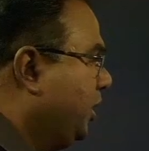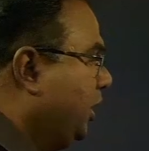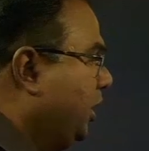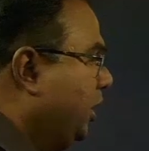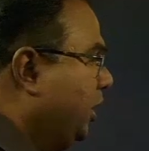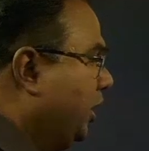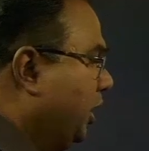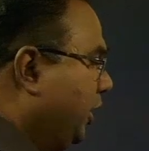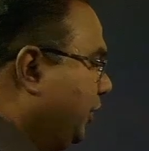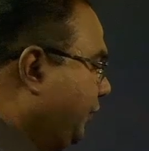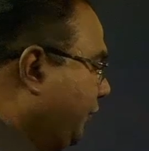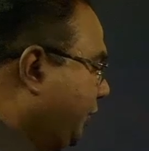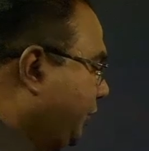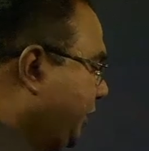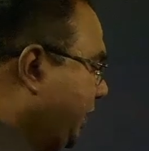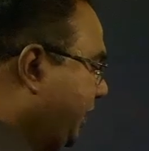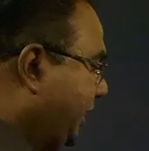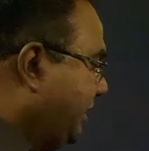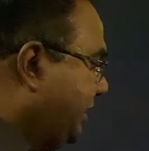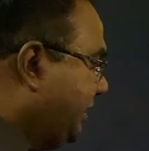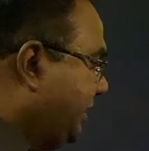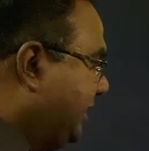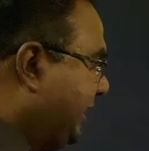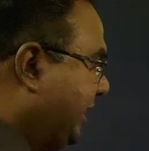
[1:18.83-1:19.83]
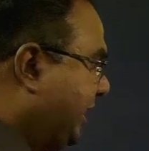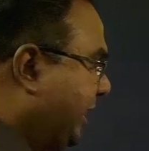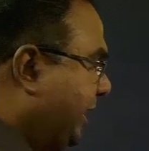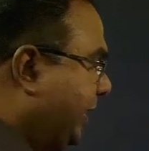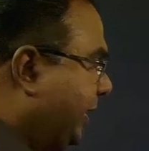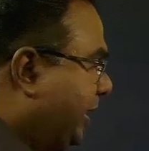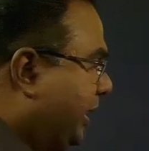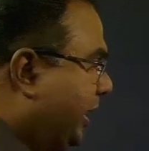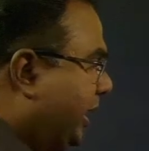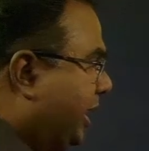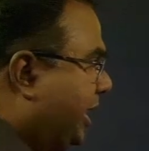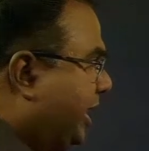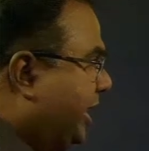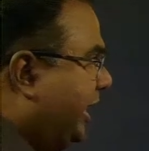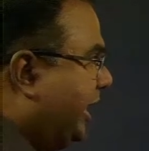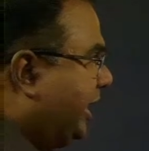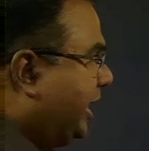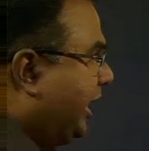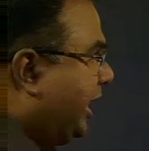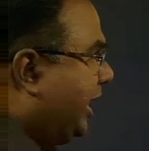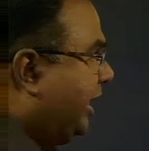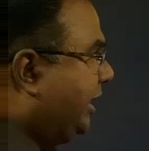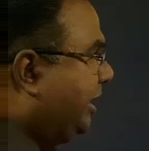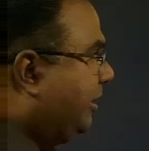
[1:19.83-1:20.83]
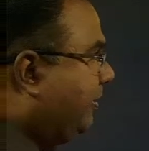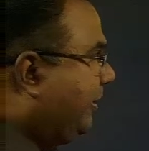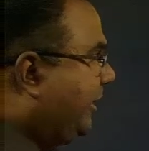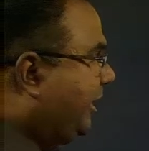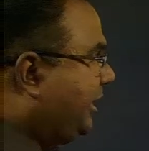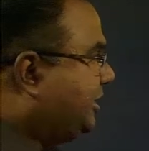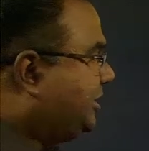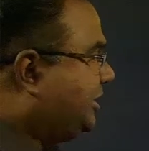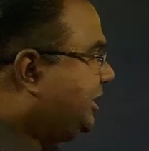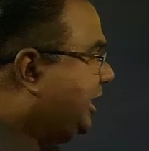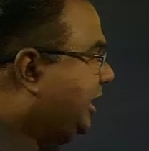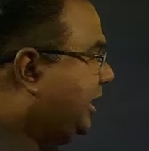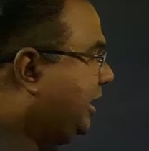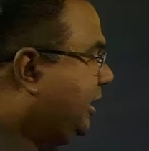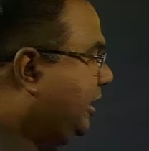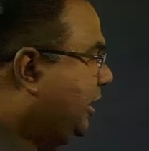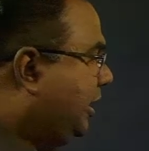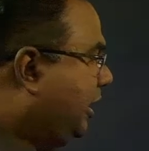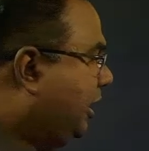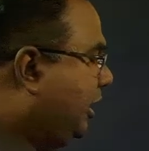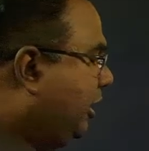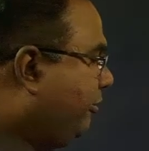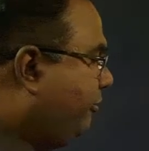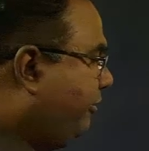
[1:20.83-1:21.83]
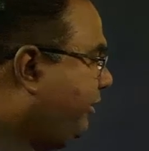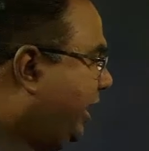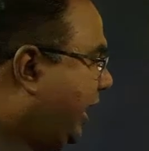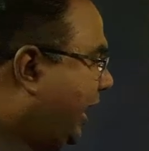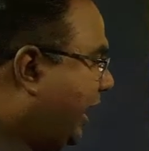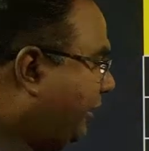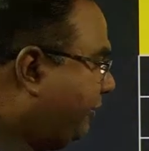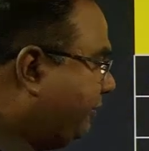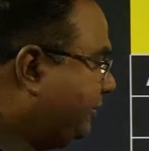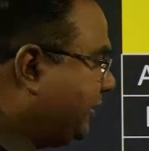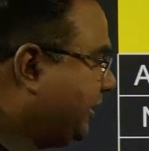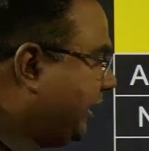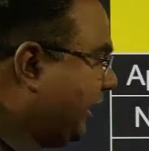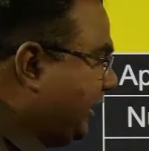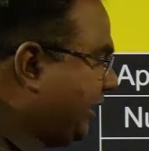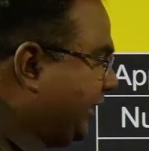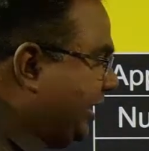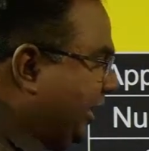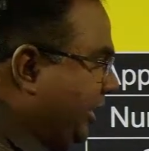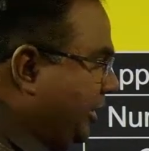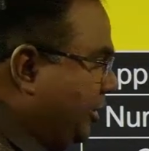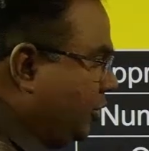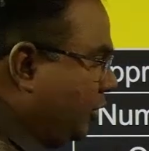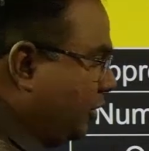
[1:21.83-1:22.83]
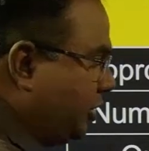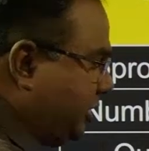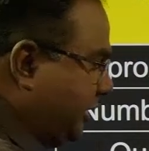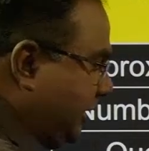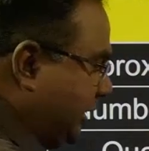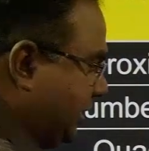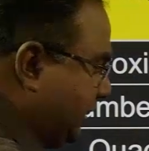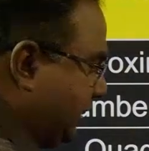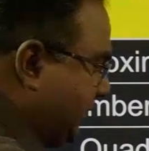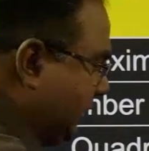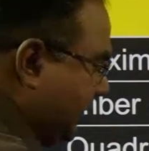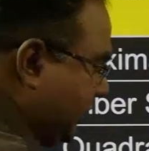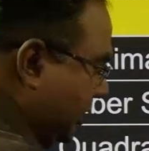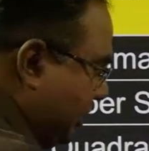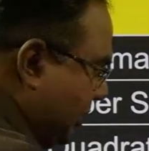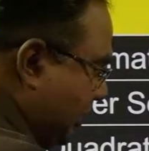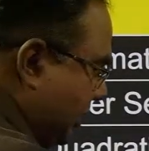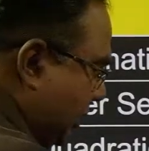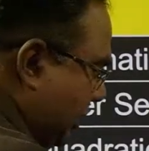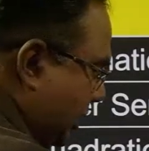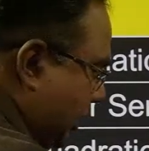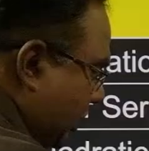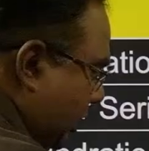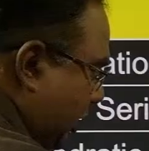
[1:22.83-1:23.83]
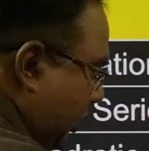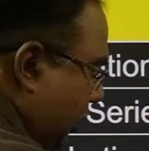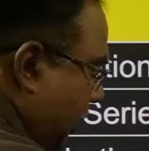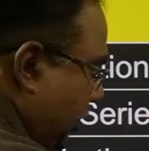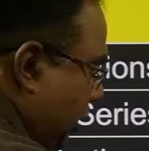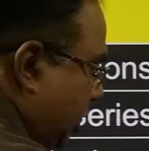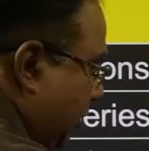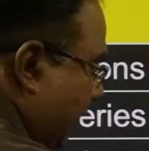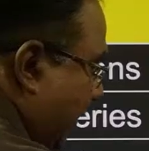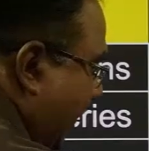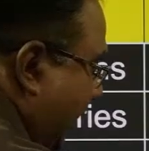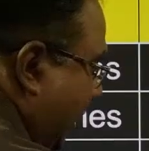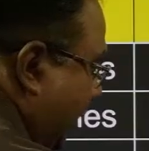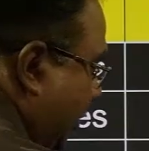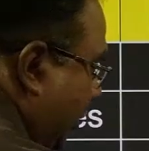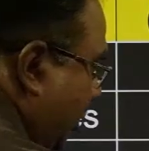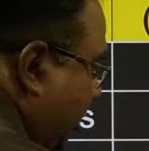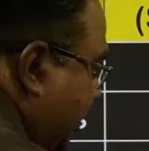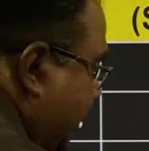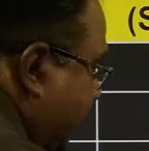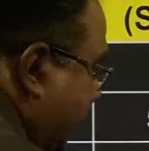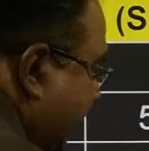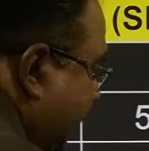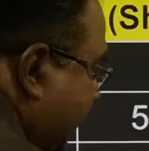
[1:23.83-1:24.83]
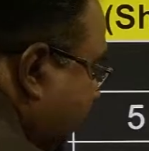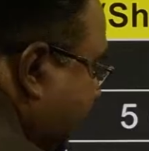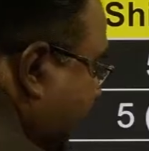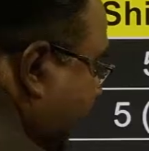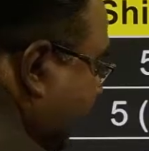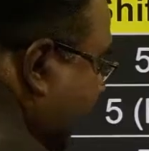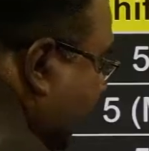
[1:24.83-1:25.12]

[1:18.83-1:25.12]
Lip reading: Now, if you can see data interpretation, we have 13 questions, 12 questions,